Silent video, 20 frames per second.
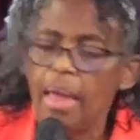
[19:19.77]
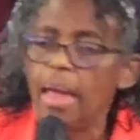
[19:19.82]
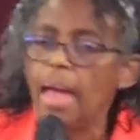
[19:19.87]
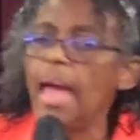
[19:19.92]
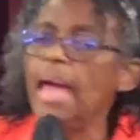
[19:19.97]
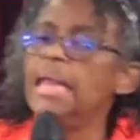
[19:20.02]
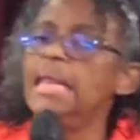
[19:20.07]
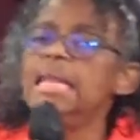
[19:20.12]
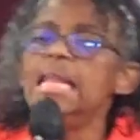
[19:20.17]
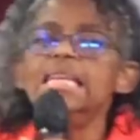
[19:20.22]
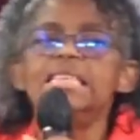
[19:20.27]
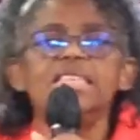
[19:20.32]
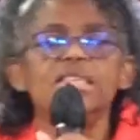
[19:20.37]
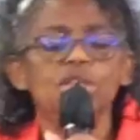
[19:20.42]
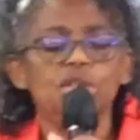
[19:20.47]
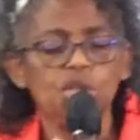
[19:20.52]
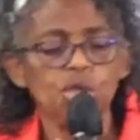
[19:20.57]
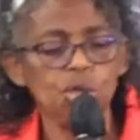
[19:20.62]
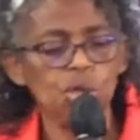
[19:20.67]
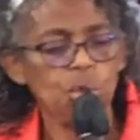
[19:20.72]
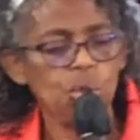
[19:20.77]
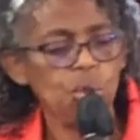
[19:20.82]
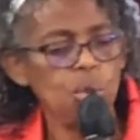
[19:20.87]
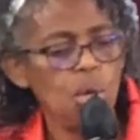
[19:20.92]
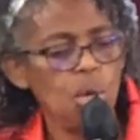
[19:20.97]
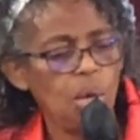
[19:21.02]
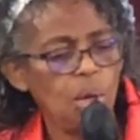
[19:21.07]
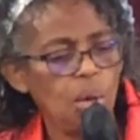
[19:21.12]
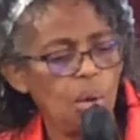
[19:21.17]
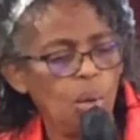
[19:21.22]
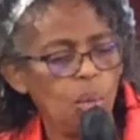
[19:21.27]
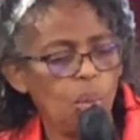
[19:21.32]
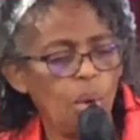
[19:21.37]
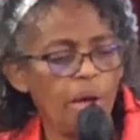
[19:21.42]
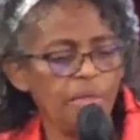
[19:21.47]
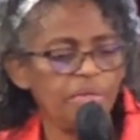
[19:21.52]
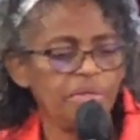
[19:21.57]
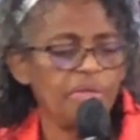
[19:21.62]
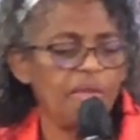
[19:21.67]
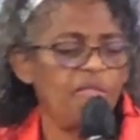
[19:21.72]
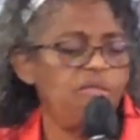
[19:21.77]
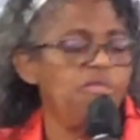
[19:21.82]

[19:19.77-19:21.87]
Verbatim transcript: And listen to what the